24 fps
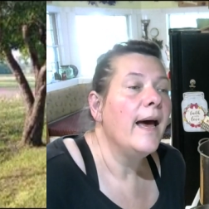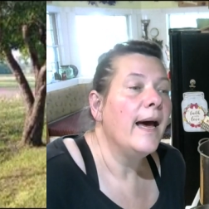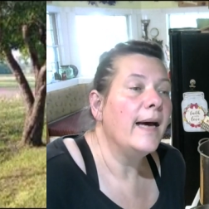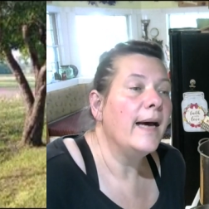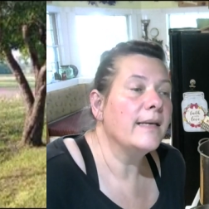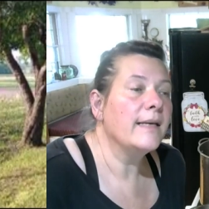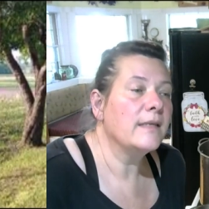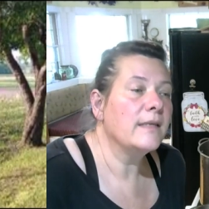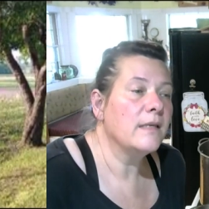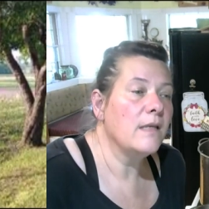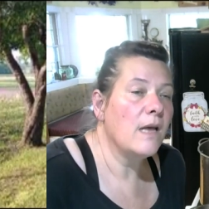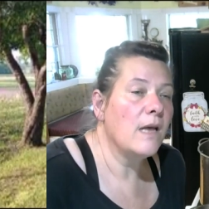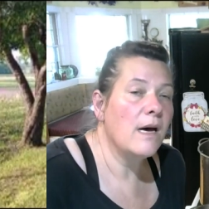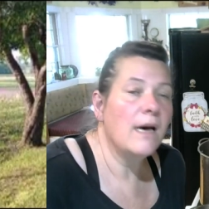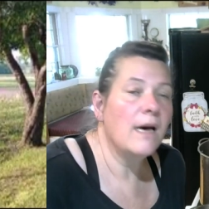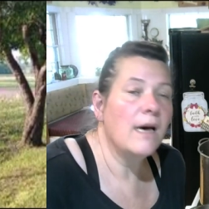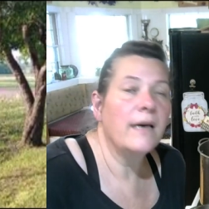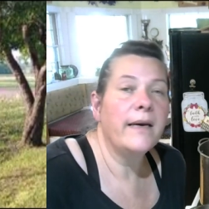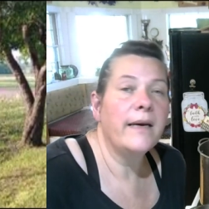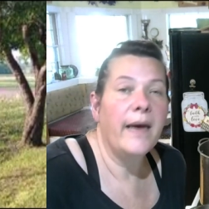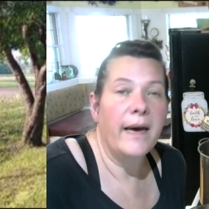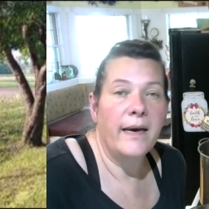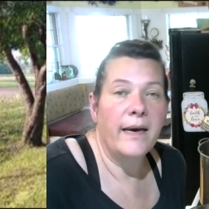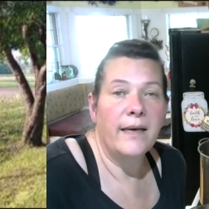as
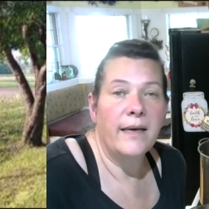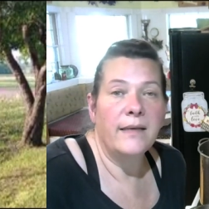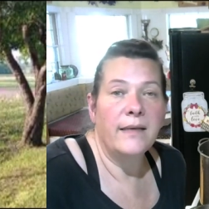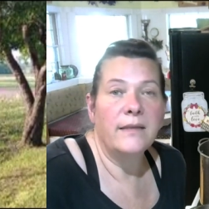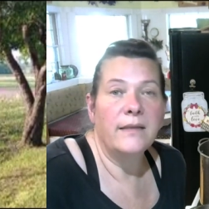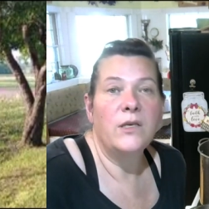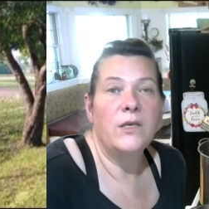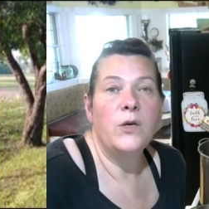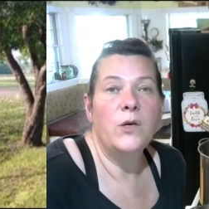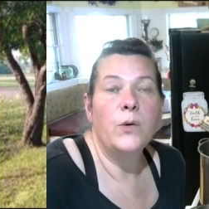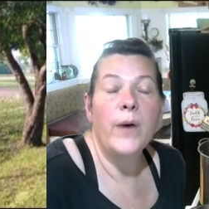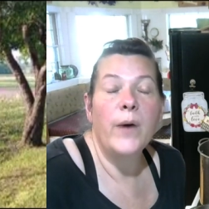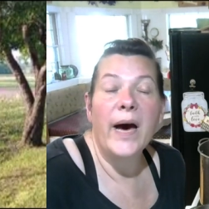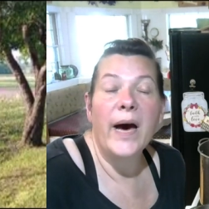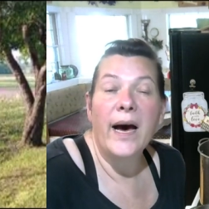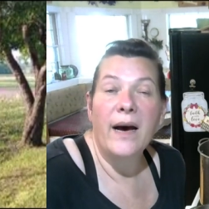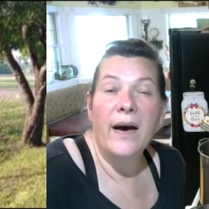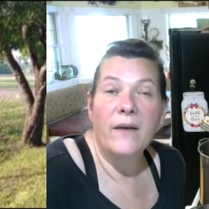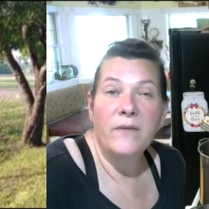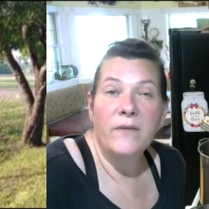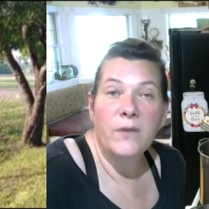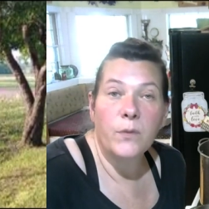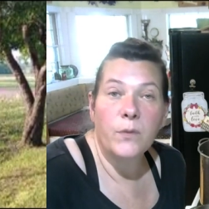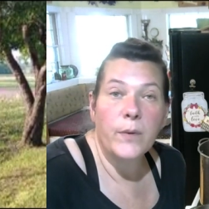long as you
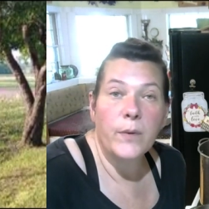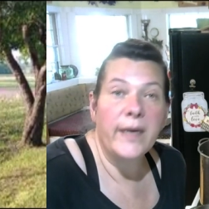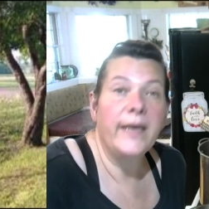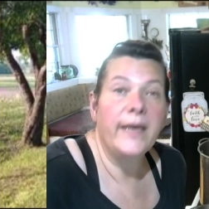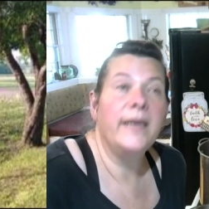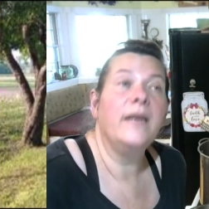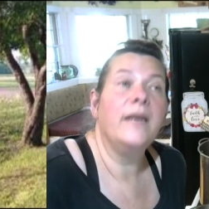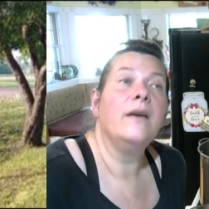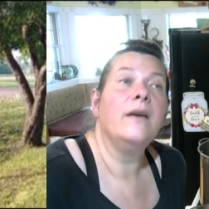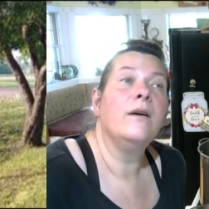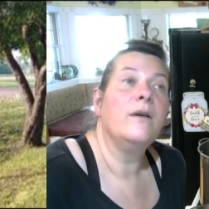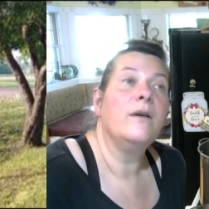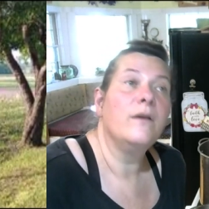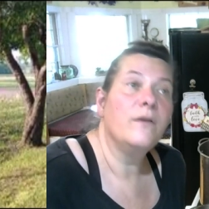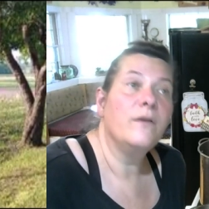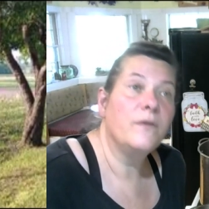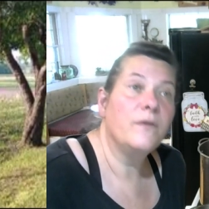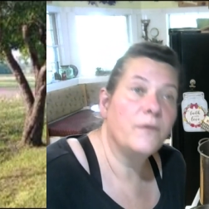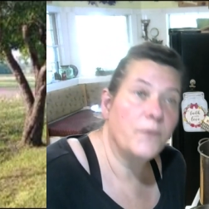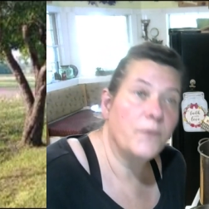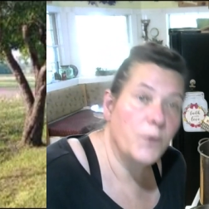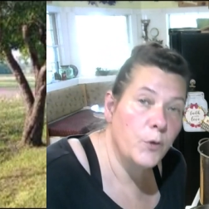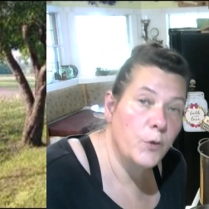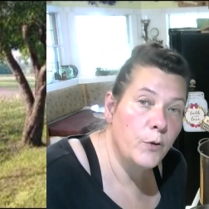have the right
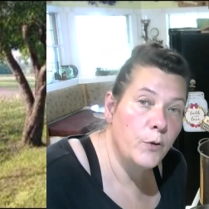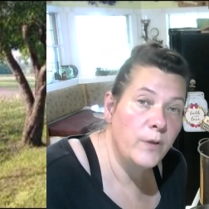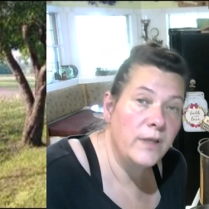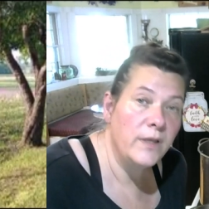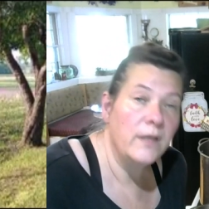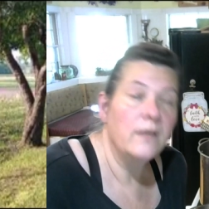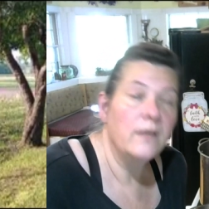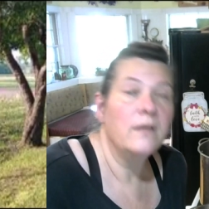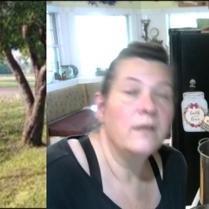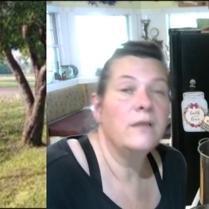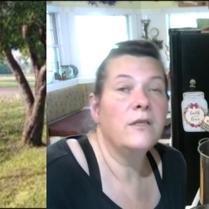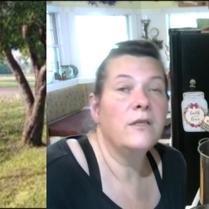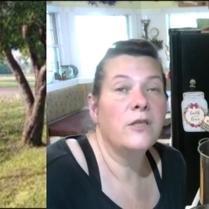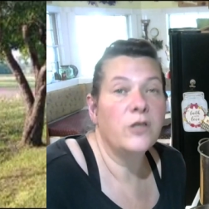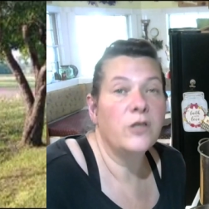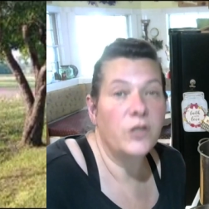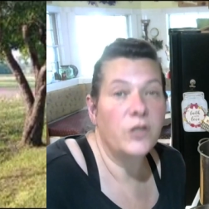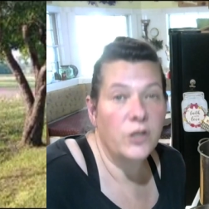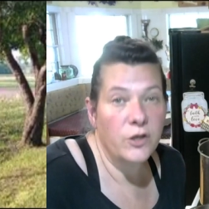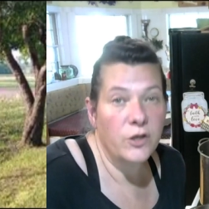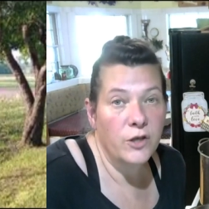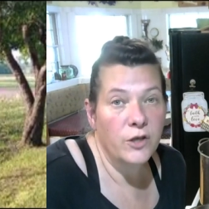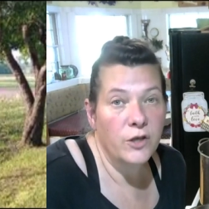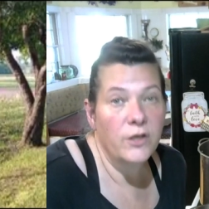fruit to
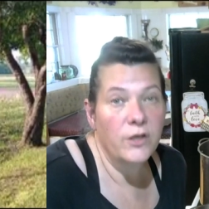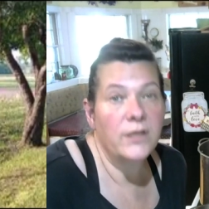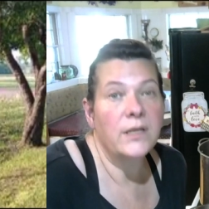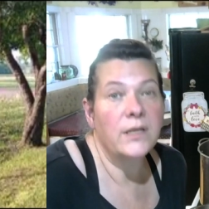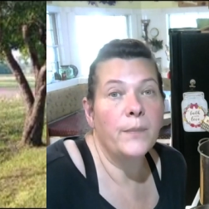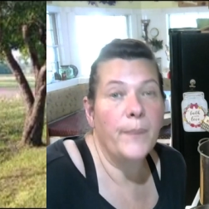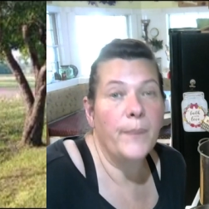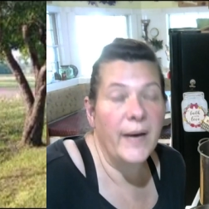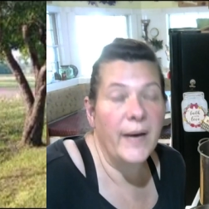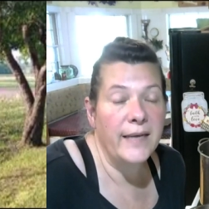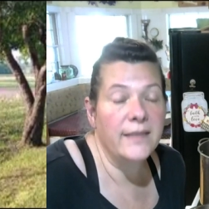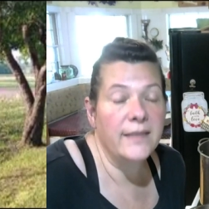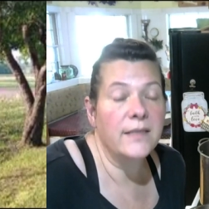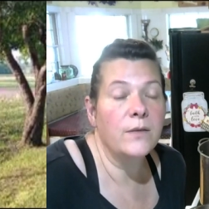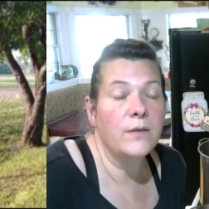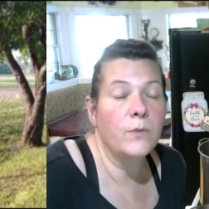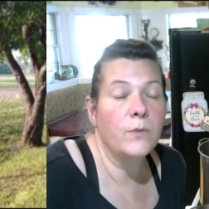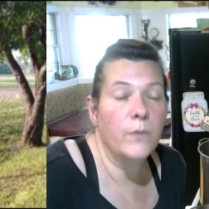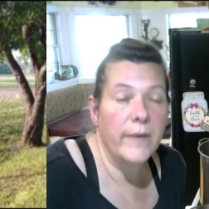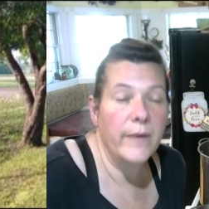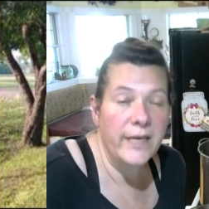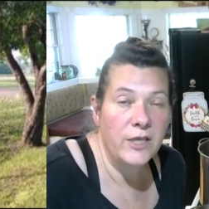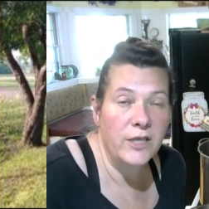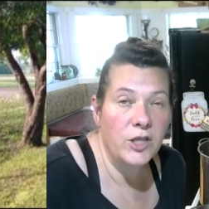sugar to pectin
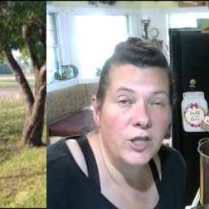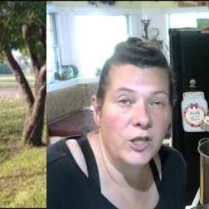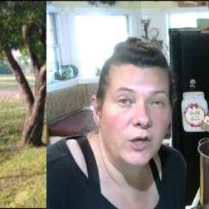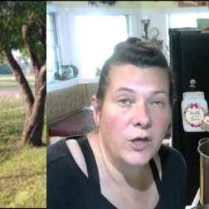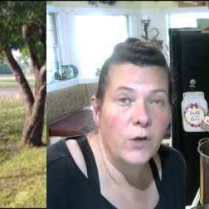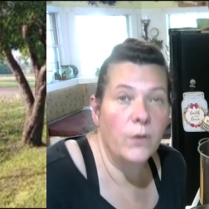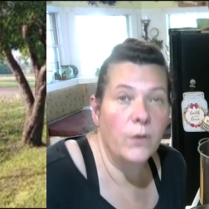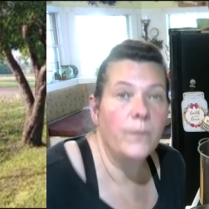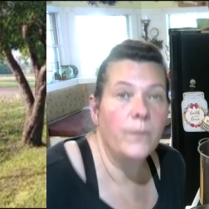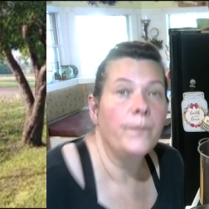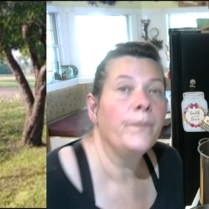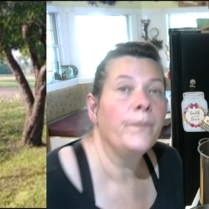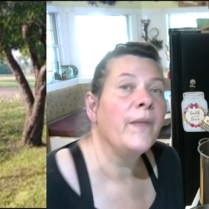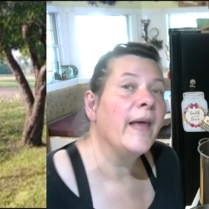ratio